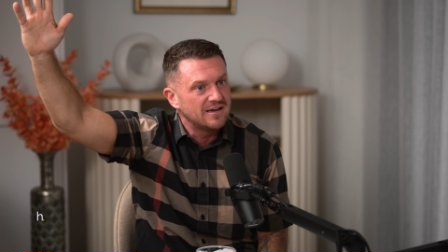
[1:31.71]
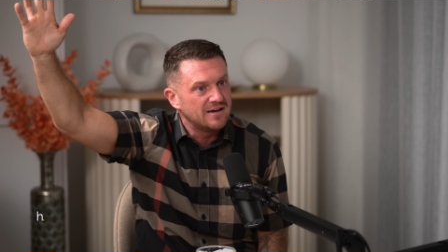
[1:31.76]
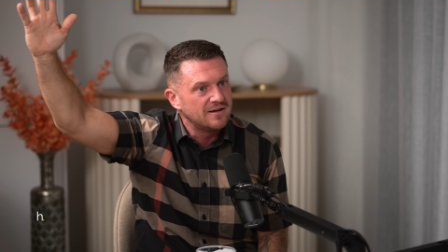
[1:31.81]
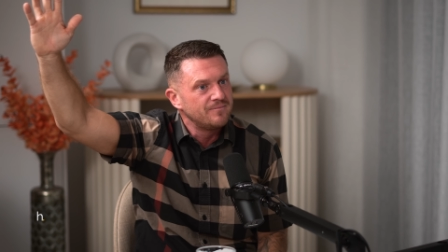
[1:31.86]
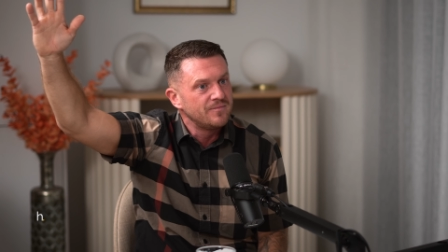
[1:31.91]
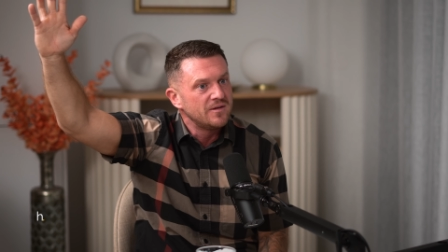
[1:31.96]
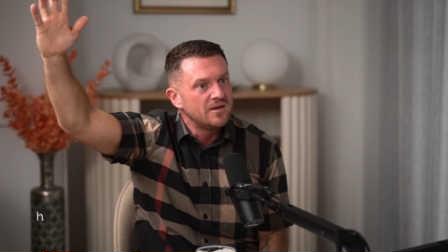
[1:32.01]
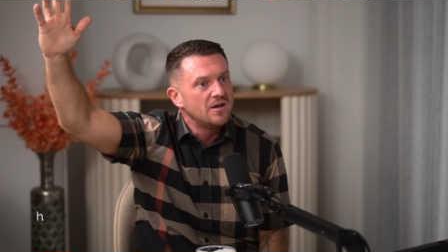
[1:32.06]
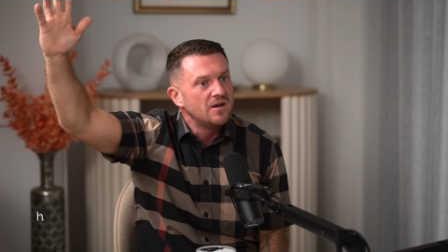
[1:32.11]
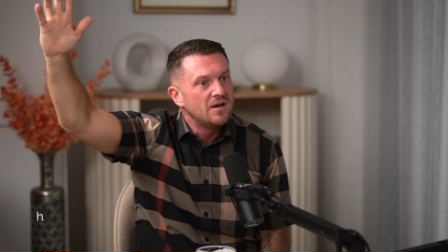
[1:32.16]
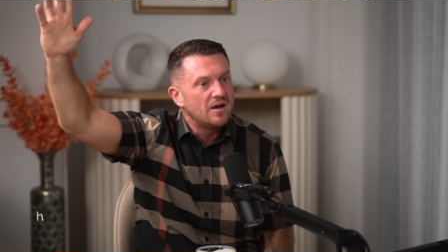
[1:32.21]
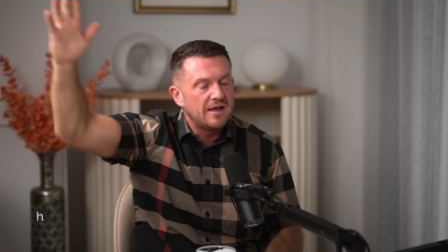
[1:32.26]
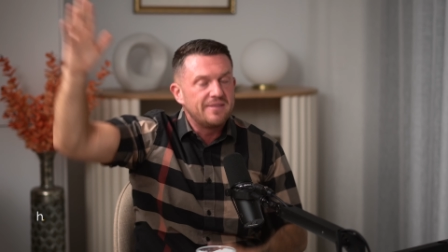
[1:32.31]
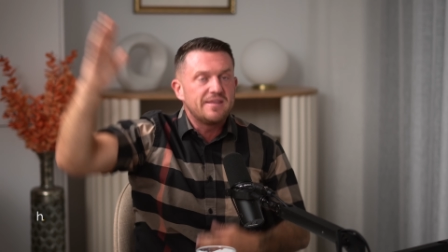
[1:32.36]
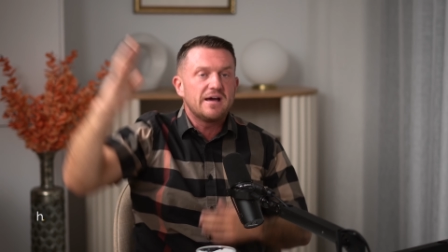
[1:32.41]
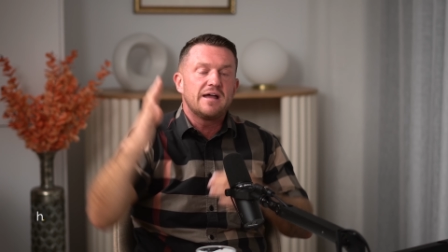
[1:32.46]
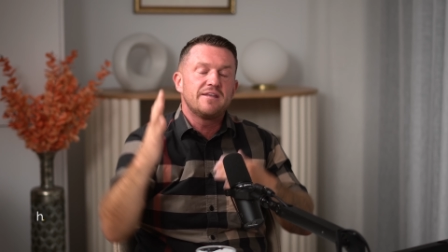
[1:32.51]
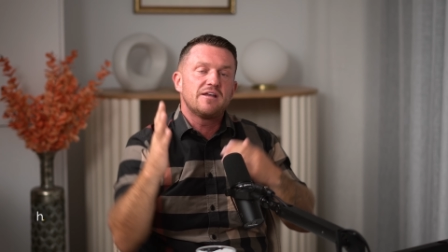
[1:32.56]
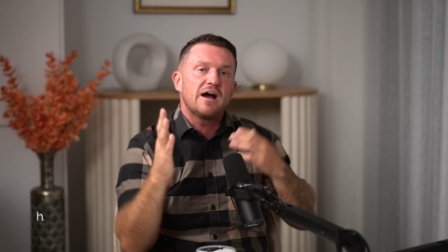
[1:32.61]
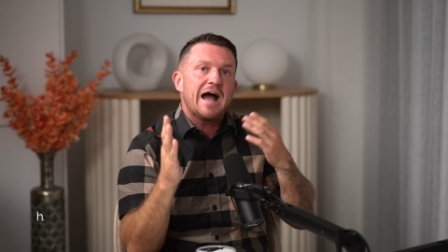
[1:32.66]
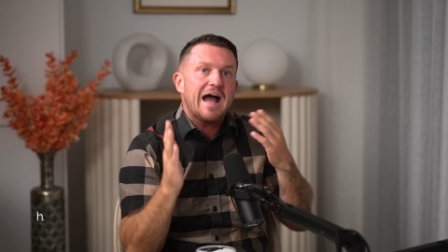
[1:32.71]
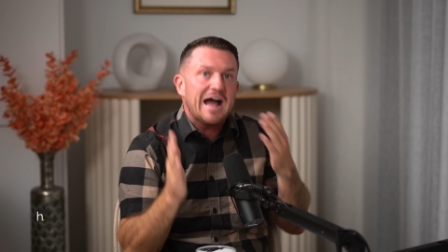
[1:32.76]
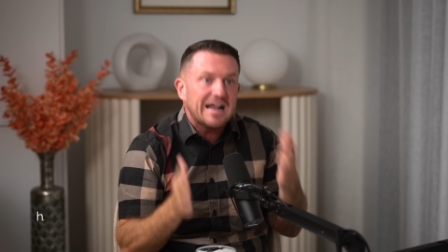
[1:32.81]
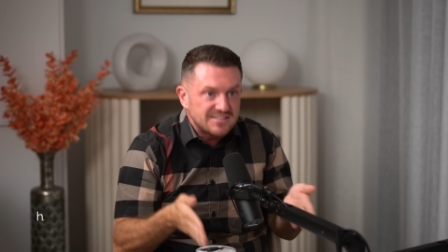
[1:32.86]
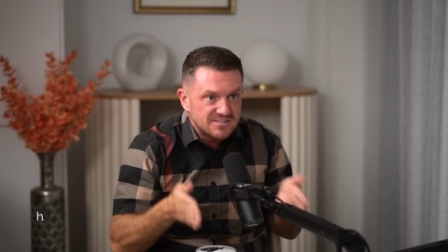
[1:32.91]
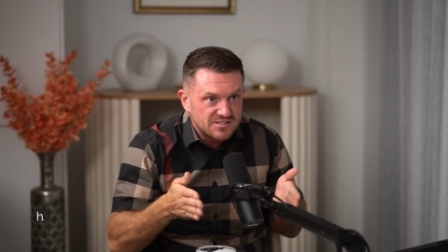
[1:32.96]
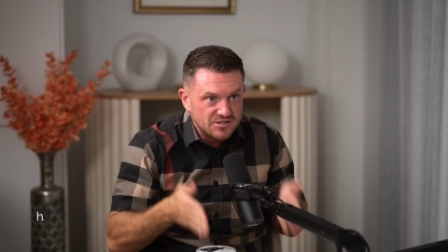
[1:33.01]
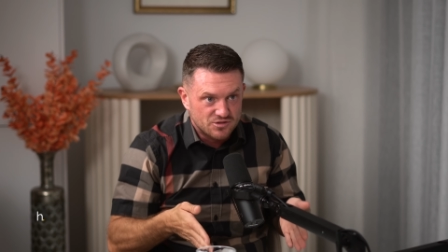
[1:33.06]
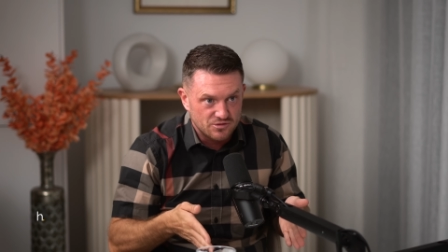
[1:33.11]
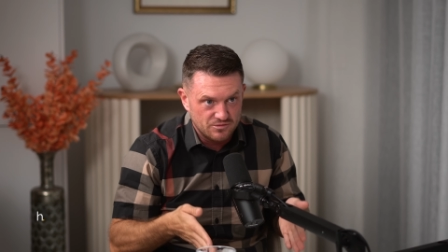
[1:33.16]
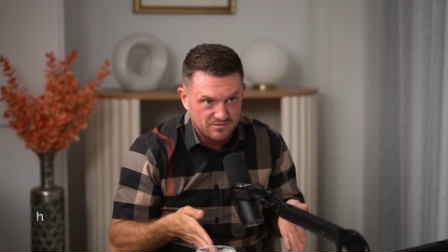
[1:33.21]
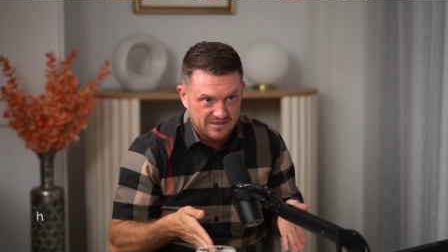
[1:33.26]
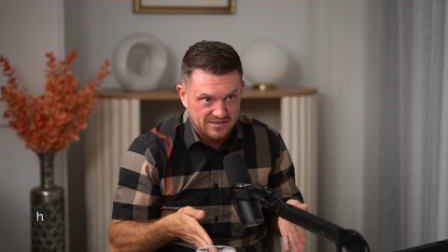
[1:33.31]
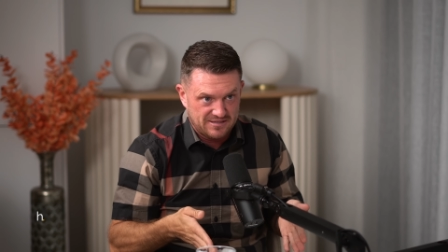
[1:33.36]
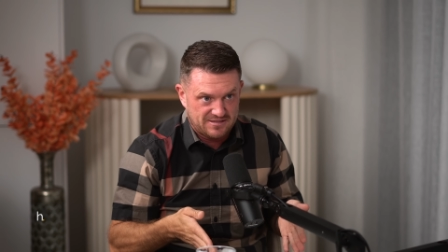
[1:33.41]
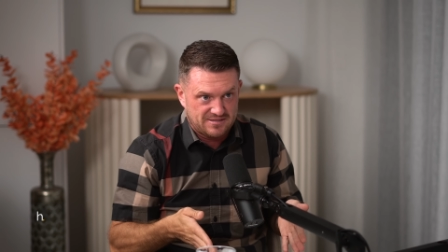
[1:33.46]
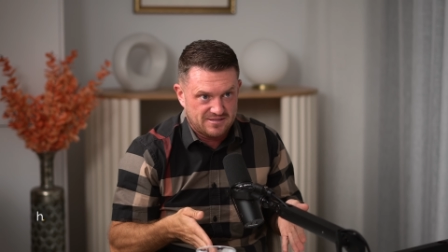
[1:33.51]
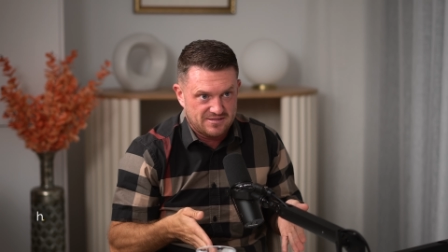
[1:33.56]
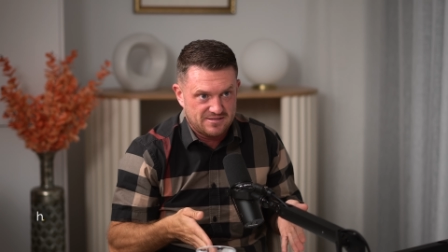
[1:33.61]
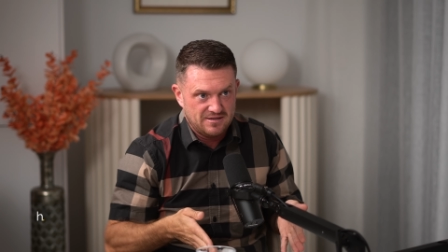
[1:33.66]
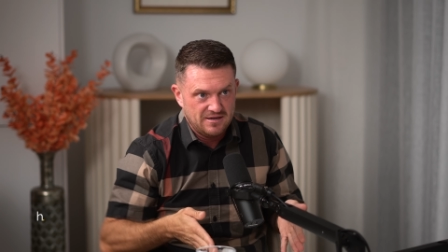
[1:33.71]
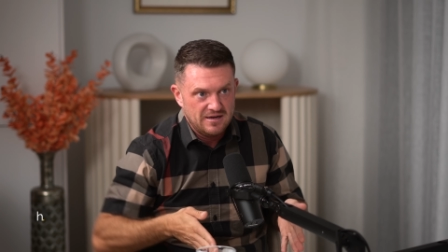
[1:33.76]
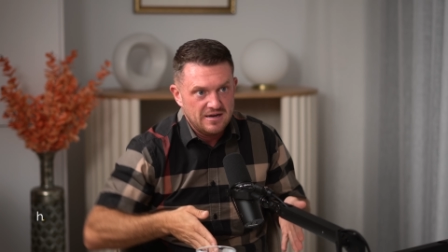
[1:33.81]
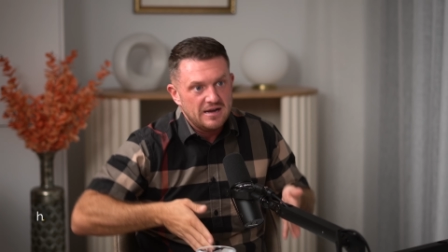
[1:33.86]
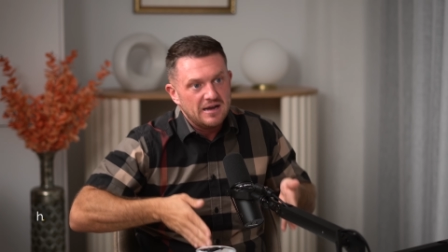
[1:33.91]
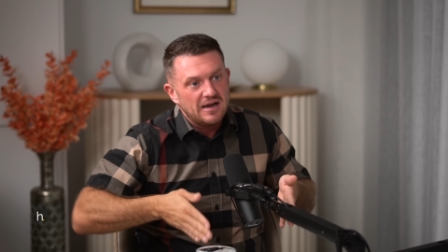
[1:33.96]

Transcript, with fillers: yeah, and and I had to do this.